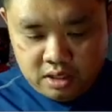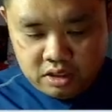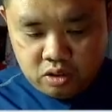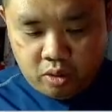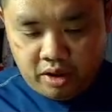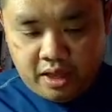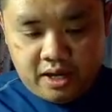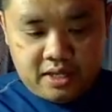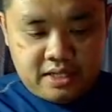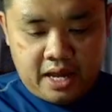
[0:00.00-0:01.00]
to where that
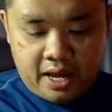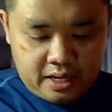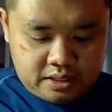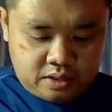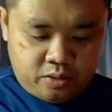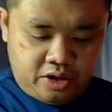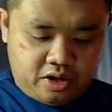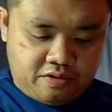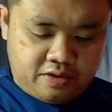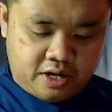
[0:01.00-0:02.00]
is at and where you
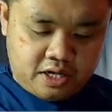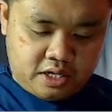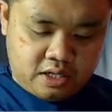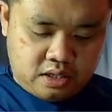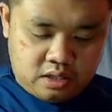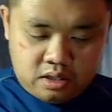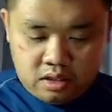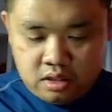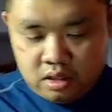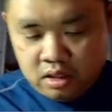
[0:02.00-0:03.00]
can find it.
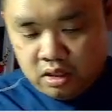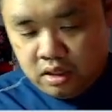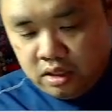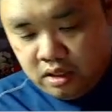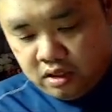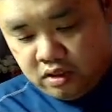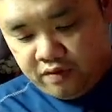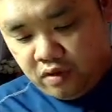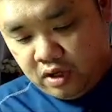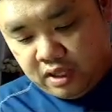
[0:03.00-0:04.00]
So
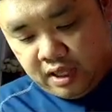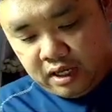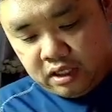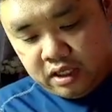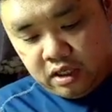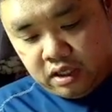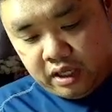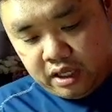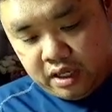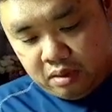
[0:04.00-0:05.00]
if you need that, click on the
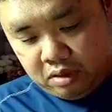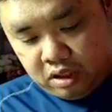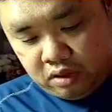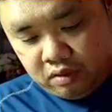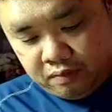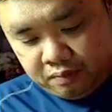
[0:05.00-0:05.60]
link down below.